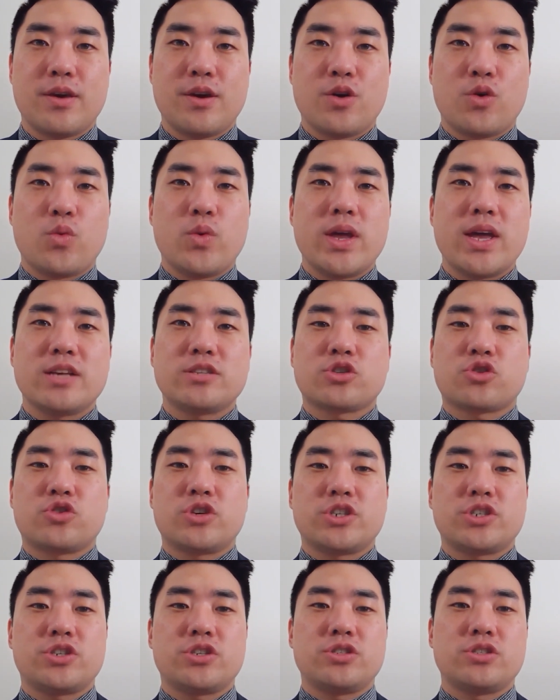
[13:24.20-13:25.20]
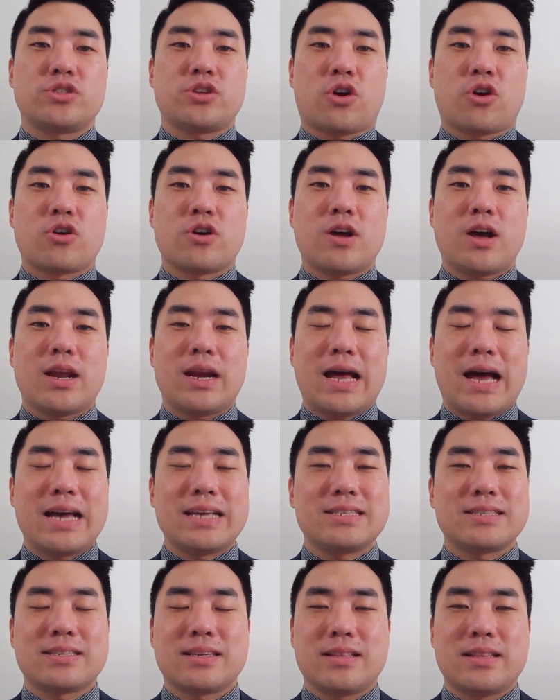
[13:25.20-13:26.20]
we as Christians are not
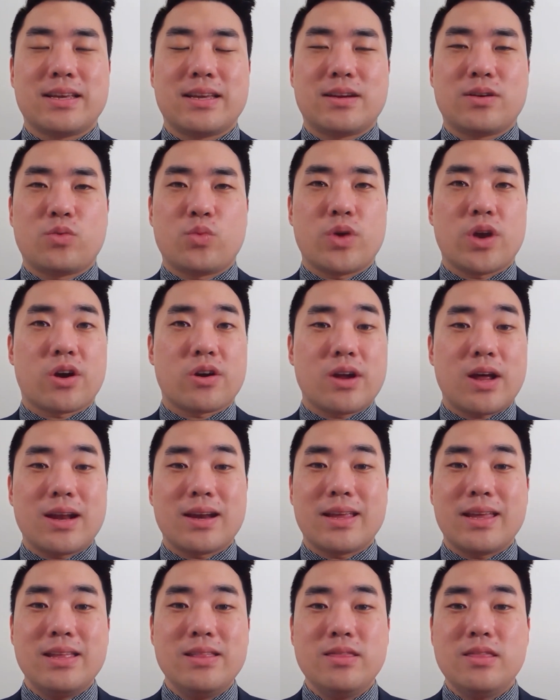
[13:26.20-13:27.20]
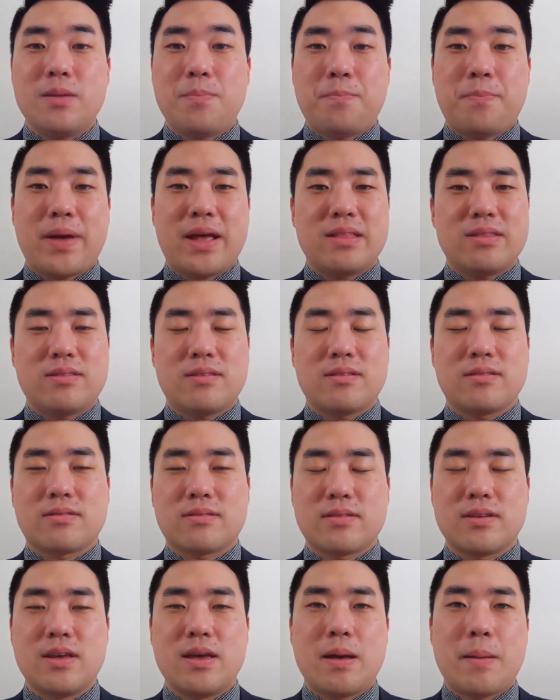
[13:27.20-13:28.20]
isolated. We are not independent
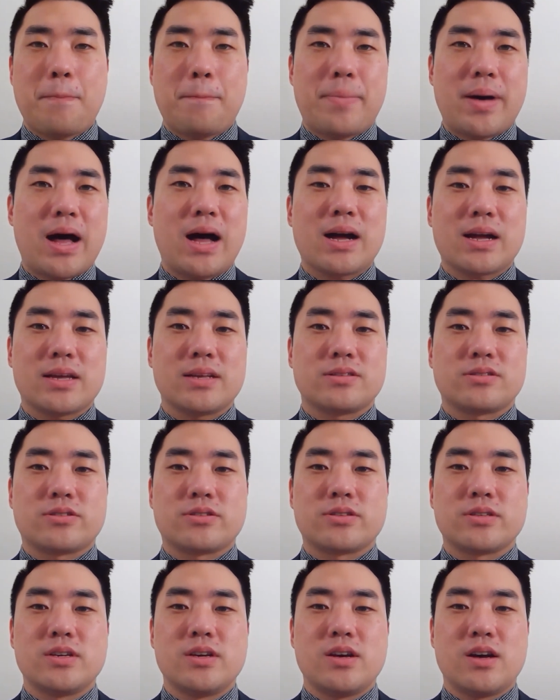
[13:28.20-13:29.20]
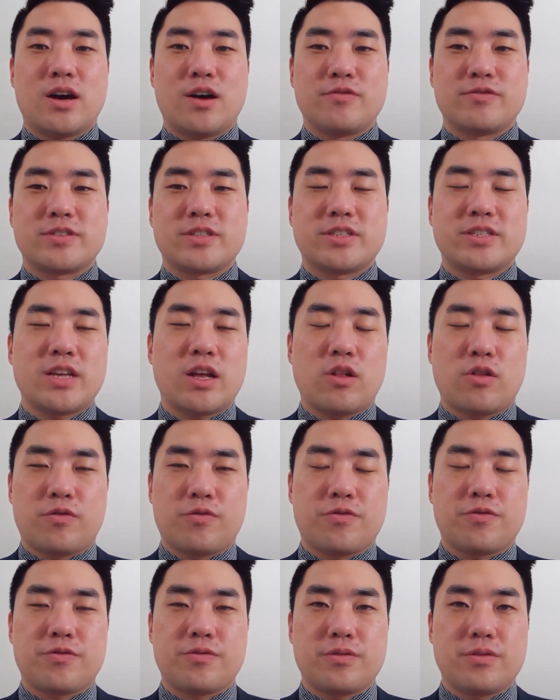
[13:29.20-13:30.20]
pockets of
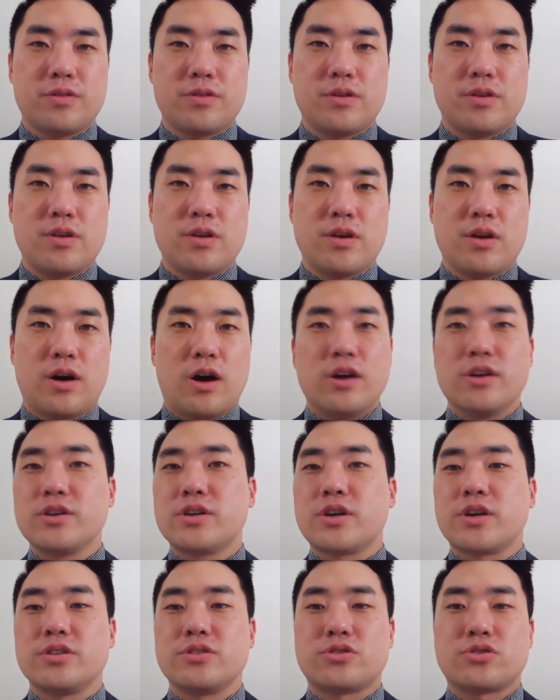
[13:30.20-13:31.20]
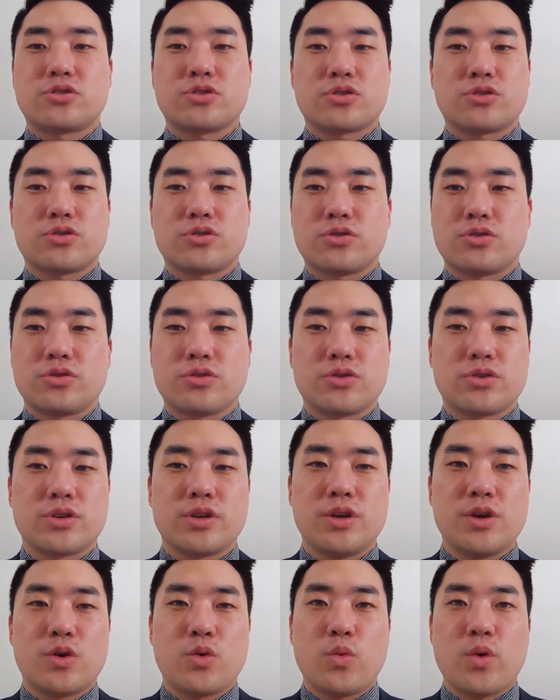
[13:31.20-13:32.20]
self, unconcerned
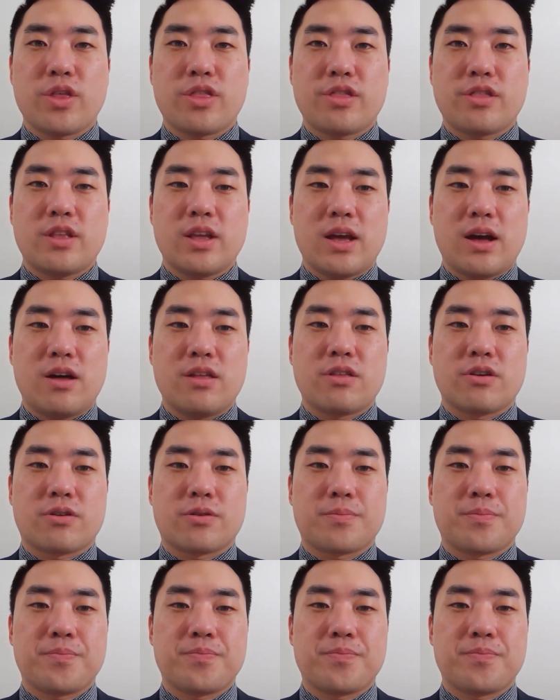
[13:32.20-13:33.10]
with the other.